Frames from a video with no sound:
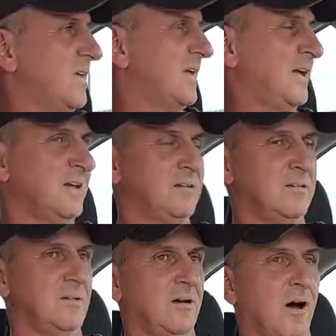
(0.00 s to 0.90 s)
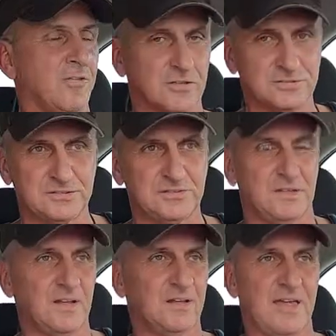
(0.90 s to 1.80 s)
And others
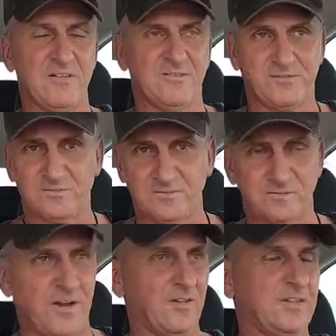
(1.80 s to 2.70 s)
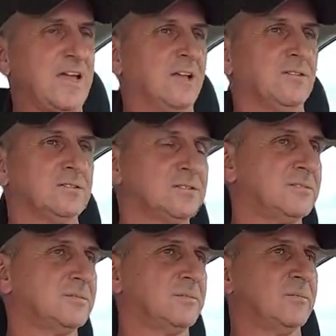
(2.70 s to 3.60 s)
have found the
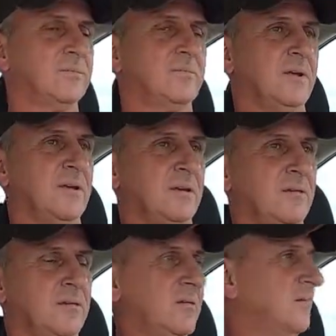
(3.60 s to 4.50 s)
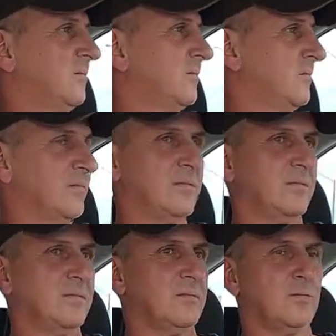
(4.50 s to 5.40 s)
antlers in
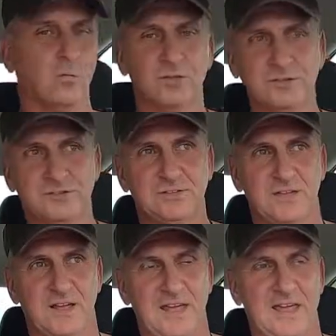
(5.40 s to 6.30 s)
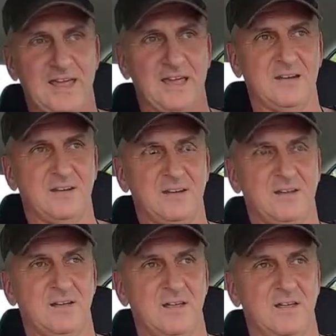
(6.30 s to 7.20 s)
the woods, and
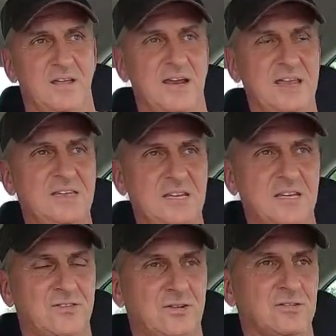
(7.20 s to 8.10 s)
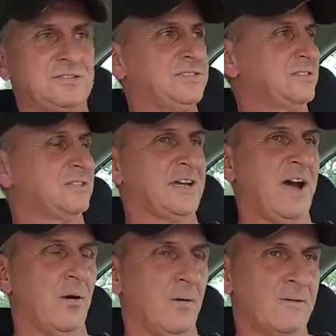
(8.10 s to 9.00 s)
an 1836
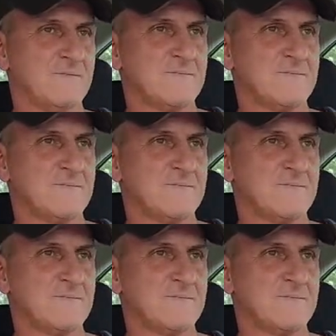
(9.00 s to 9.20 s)
account